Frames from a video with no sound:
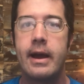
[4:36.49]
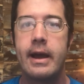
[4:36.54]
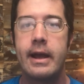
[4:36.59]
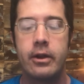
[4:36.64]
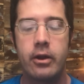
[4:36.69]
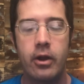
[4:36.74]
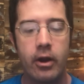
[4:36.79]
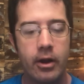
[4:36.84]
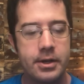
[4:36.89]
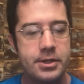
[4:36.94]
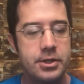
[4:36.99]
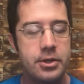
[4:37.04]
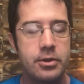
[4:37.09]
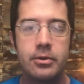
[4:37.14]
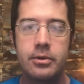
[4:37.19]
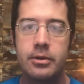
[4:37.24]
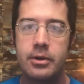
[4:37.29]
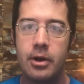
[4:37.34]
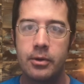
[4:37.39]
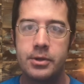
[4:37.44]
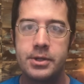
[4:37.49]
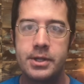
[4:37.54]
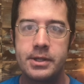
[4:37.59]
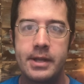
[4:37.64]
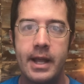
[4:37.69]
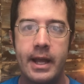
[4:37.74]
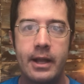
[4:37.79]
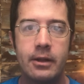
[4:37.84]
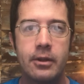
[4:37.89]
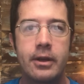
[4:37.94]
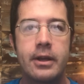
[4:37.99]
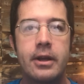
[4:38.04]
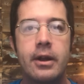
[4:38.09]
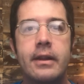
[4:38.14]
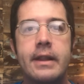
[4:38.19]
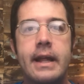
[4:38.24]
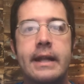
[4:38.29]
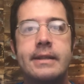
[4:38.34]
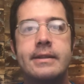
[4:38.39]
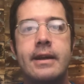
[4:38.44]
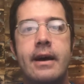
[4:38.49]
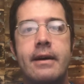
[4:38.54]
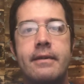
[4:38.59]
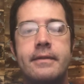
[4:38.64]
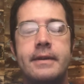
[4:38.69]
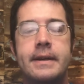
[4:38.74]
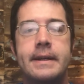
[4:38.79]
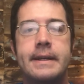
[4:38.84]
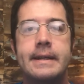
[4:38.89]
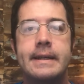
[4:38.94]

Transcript: I encourage you, go take a look at all that stuff